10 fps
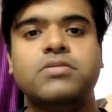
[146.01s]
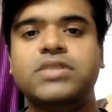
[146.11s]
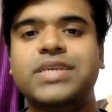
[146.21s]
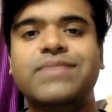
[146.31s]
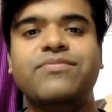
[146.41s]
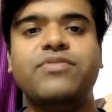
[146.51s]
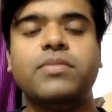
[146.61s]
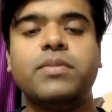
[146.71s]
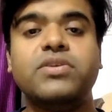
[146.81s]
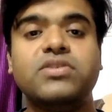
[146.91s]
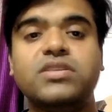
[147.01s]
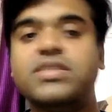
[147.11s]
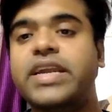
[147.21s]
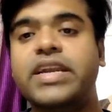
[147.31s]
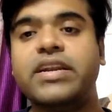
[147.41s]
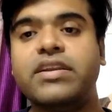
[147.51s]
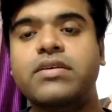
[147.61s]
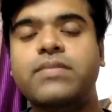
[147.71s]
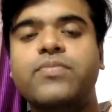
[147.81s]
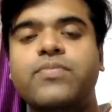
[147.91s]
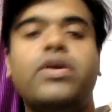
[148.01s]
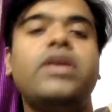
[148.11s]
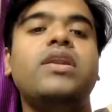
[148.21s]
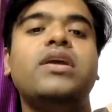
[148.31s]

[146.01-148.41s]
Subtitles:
team from the business end, right?